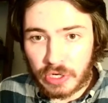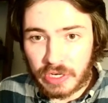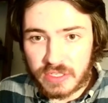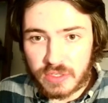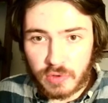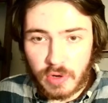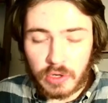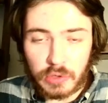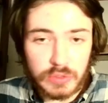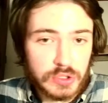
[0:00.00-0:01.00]
against
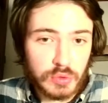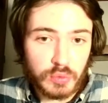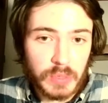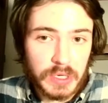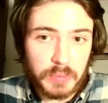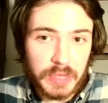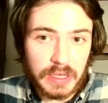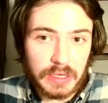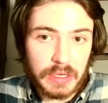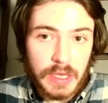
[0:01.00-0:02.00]
Toronto to Winnipeg,